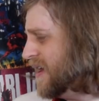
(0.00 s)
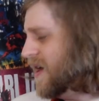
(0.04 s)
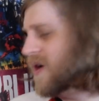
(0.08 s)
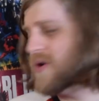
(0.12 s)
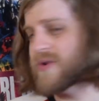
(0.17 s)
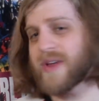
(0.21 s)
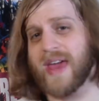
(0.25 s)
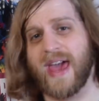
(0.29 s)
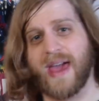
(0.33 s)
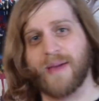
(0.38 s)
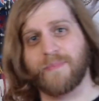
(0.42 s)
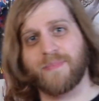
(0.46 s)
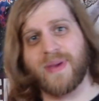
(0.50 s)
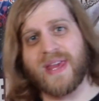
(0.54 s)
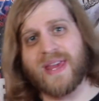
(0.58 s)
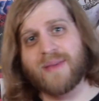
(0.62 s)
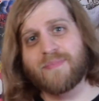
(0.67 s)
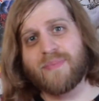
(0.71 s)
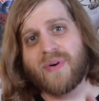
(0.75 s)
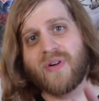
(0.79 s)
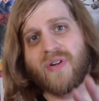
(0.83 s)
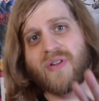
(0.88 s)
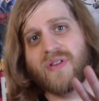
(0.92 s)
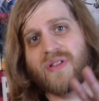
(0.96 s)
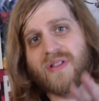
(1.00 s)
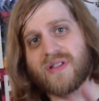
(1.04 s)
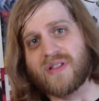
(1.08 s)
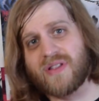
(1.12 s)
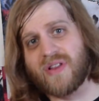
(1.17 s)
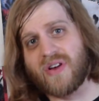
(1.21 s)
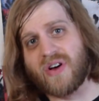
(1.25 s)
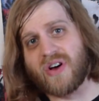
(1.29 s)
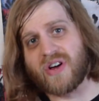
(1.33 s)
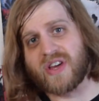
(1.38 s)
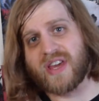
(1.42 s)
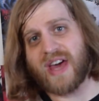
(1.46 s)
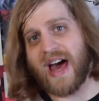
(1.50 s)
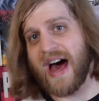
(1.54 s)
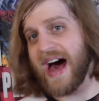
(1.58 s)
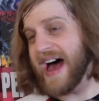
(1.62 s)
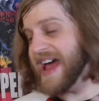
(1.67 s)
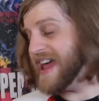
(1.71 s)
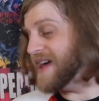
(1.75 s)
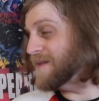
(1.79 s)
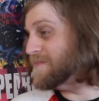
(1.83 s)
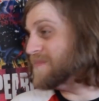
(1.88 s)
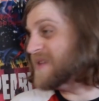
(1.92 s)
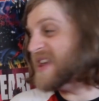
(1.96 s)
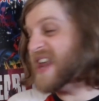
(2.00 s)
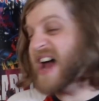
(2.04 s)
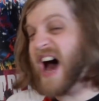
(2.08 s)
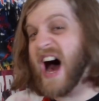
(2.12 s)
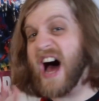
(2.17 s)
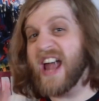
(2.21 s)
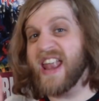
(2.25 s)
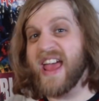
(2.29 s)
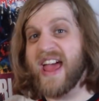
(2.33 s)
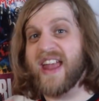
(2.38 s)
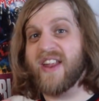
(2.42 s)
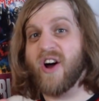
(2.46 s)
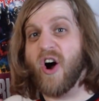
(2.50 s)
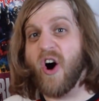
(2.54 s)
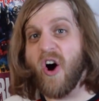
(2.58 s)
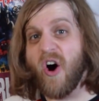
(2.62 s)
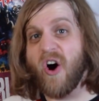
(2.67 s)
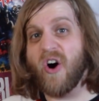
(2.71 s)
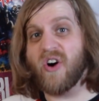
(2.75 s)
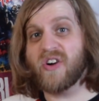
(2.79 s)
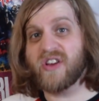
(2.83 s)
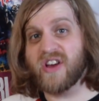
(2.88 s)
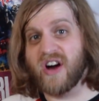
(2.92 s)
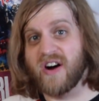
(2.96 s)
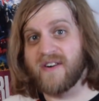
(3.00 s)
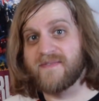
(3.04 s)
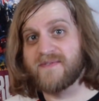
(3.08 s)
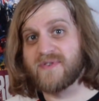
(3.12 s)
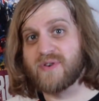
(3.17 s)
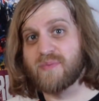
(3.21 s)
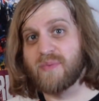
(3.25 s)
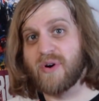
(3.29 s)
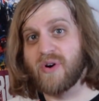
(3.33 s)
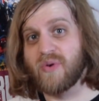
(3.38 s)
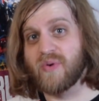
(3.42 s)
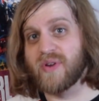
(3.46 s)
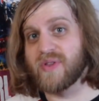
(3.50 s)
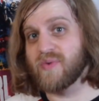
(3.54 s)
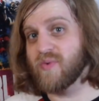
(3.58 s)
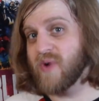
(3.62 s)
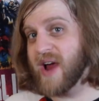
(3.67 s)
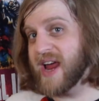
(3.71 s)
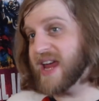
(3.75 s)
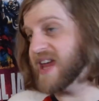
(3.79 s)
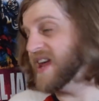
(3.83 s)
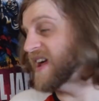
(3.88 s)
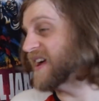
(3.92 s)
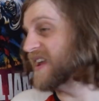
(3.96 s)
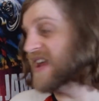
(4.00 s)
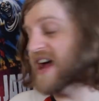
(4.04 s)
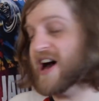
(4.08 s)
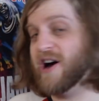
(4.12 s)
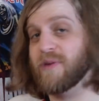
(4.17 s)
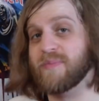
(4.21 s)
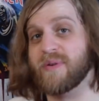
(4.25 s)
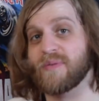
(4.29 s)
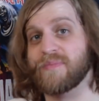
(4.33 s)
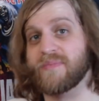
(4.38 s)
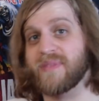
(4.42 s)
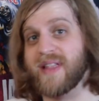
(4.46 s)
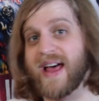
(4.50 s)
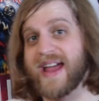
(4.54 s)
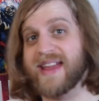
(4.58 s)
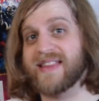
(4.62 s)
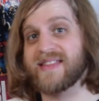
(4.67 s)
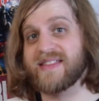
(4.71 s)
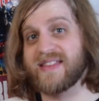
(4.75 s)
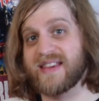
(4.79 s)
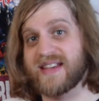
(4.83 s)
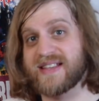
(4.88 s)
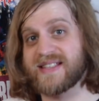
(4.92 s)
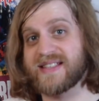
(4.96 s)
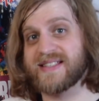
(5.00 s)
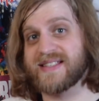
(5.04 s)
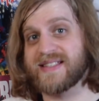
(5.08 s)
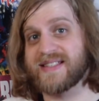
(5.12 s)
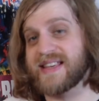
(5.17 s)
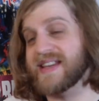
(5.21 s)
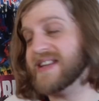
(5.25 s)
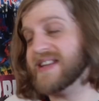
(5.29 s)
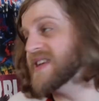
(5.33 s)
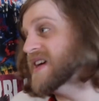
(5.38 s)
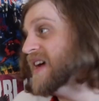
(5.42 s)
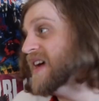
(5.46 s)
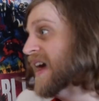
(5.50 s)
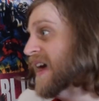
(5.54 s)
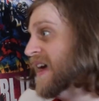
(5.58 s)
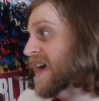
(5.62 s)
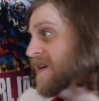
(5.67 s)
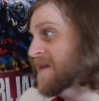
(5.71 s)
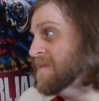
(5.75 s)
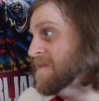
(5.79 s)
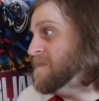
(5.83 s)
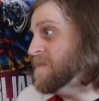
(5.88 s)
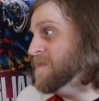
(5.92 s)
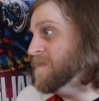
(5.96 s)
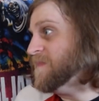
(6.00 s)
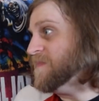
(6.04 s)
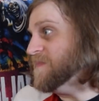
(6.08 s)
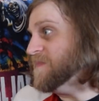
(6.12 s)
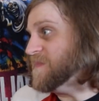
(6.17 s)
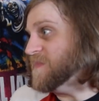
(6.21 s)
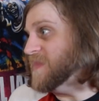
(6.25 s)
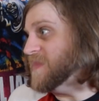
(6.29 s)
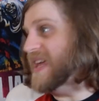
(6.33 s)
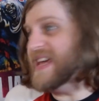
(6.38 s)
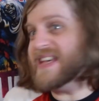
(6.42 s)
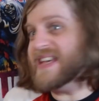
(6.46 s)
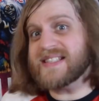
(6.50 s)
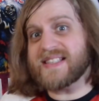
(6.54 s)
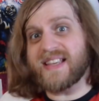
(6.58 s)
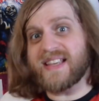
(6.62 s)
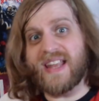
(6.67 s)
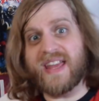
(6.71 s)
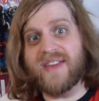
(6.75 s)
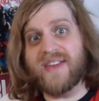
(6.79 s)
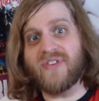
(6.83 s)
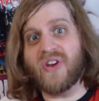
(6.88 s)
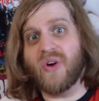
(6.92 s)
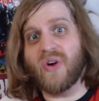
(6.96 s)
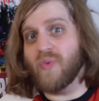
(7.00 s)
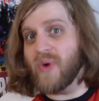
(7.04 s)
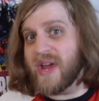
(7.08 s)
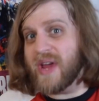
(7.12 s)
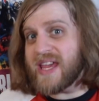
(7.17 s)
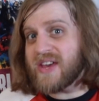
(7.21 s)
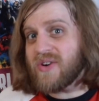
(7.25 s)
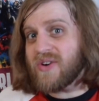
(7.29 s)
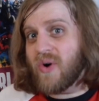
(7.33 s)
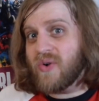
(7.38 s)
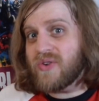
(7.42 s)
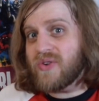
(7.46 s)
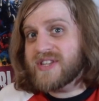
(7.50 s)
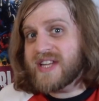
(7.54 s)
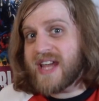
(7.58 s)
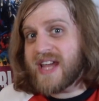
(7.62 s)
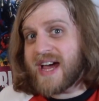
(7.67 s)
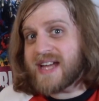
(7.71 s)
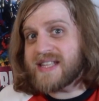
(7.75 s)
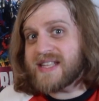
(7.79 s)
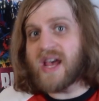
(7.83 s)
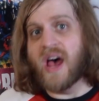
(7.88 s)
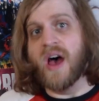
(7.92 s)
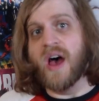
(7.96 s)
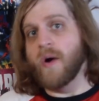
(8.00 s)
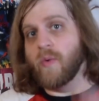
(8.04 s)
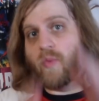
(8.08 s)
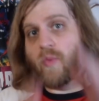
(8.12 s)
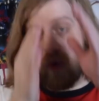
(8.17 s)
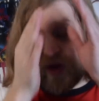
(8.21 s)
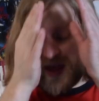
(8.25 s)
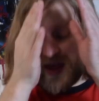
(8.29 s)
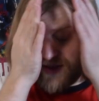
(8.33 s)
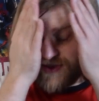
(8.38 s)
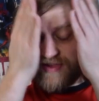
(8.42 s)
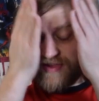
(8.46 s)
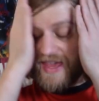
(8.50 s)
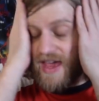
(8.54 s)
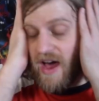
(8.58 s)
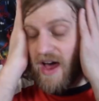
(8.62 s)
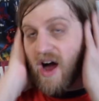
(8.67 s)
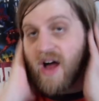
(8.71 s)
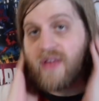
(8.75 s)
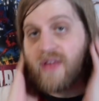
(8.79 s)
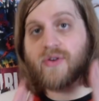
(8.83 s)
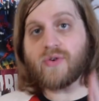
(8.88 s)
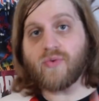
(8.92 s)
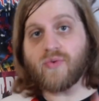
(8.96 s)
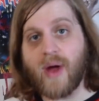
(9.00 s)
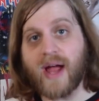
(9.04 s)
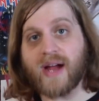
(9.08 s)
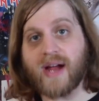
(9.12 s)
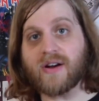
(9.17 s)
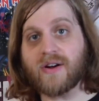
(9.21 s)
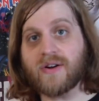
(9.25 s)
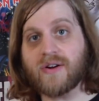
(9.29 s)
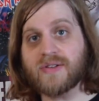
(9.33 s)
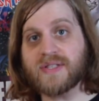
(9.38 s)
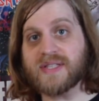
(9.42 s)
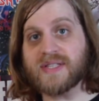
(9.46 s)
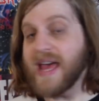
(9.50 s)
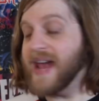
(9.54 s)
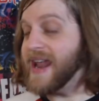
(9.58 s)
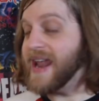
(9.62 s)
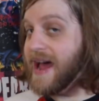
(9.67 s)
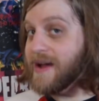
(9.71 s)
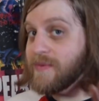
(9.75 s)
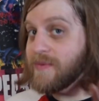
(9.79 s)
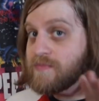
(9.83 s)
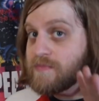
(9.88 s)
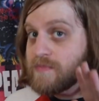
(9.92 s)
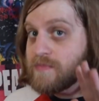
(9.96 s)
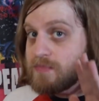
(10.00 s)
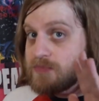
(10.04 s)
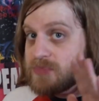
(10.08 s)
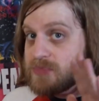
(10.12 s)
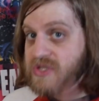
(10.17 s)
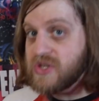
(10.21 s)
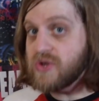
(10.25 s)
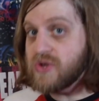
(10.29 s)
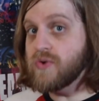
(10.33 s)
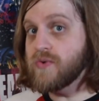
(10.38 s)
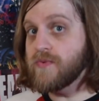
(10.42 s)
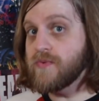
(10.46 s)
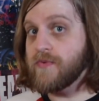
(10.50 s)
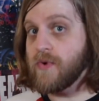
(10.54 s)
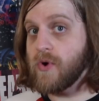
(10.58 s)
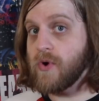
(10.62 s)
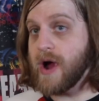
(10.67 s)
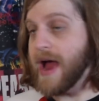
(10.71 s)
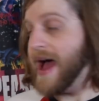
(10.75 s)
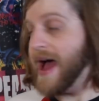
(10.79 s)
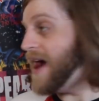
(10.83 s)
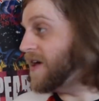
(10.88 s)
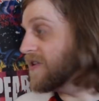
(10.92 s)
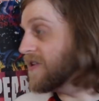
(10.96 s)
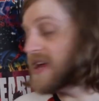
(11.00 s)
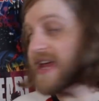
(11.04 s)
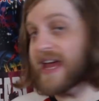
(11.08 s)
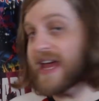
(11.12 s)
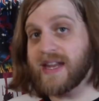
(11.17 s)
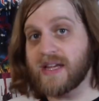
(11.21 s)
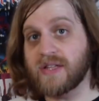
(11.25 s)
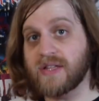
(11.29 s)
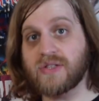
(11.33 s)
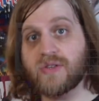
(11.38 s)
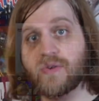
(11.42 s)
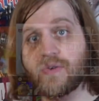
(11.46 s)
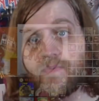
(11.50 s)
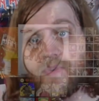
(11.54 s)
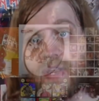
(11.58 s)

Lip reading: Okay, people, look, I am not at all comfortable with ranking an album like this that isn't even a week old yet. With the other records that I do for a How to Get Into